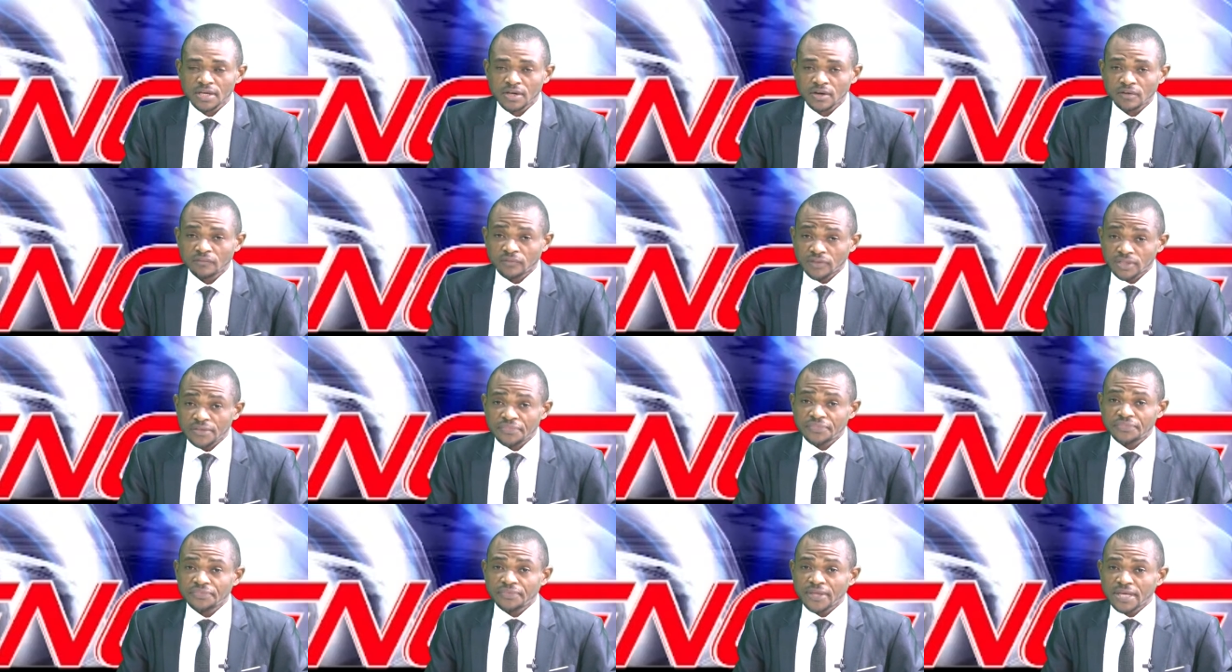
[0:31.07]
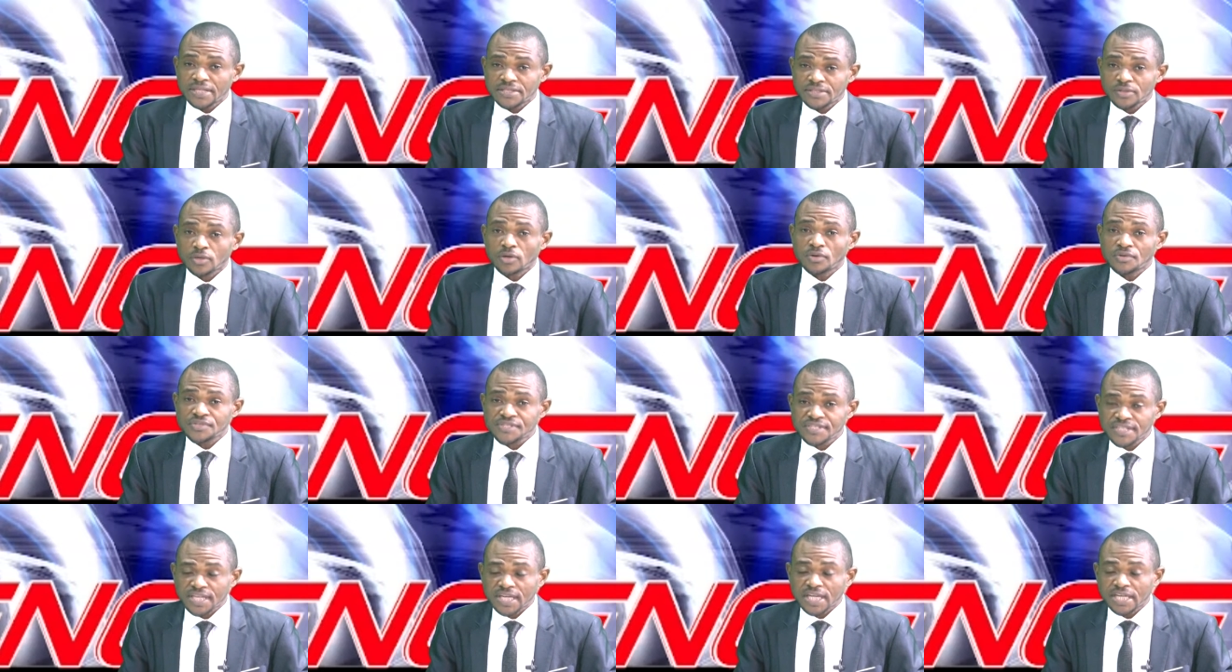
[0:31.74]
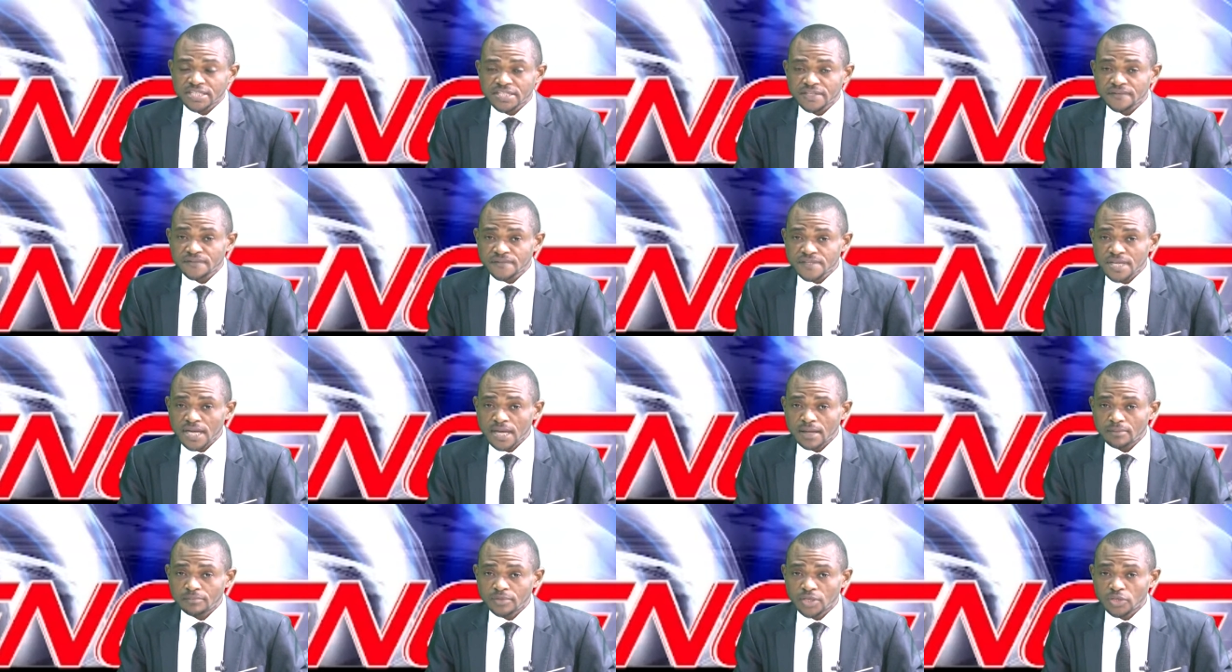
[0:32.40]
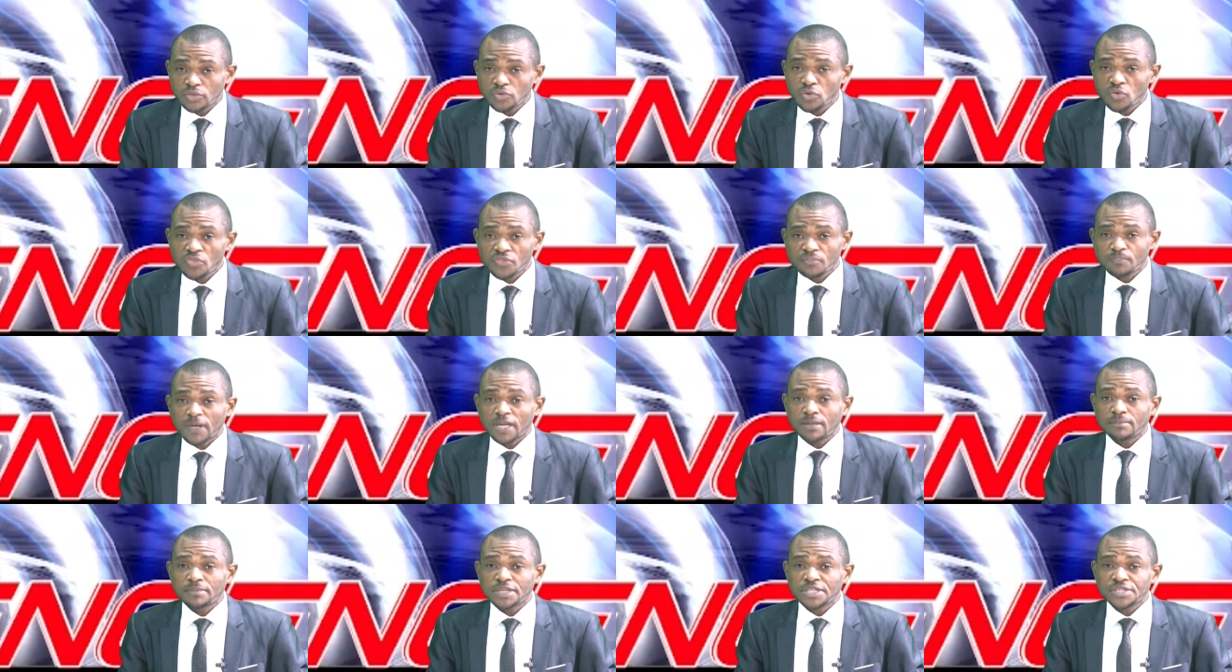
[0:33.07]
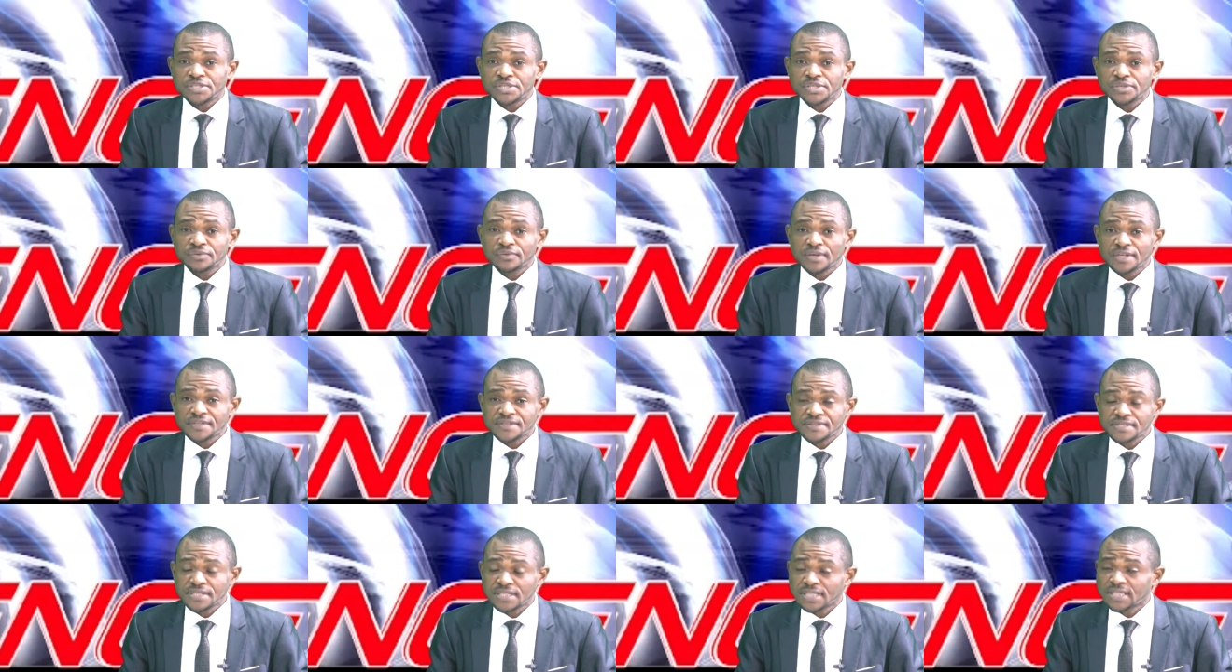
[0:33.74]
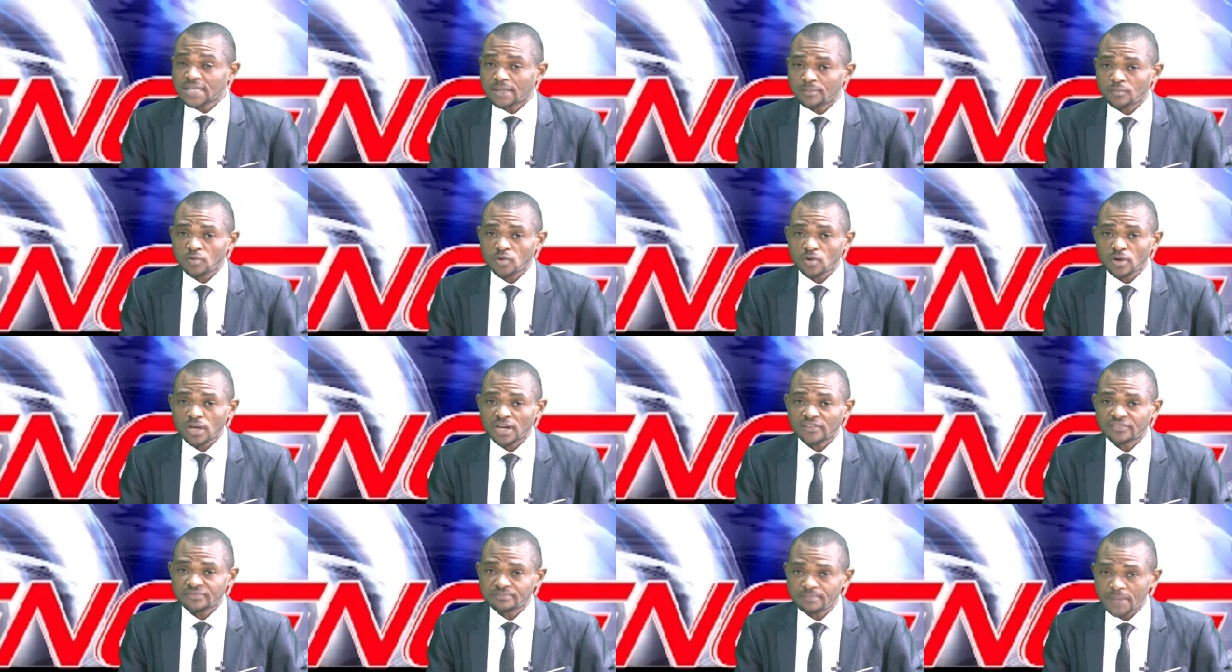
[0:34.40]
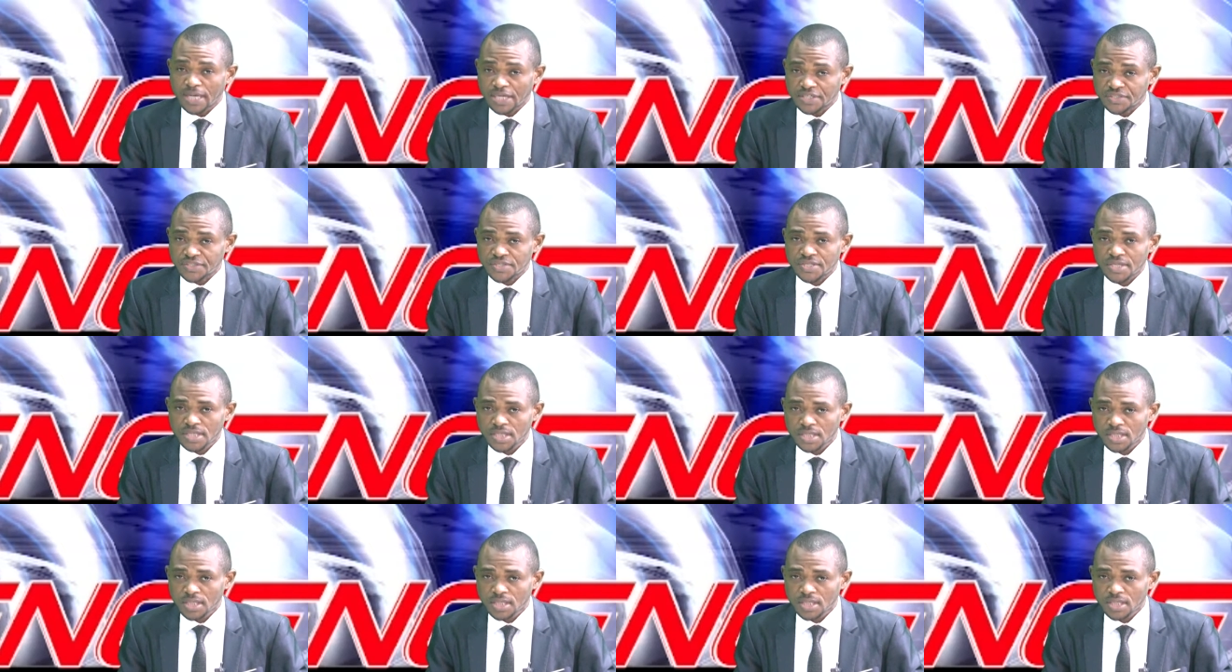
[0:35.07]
For the third consecutive time, the youth parliamentarians in Cameroon have met.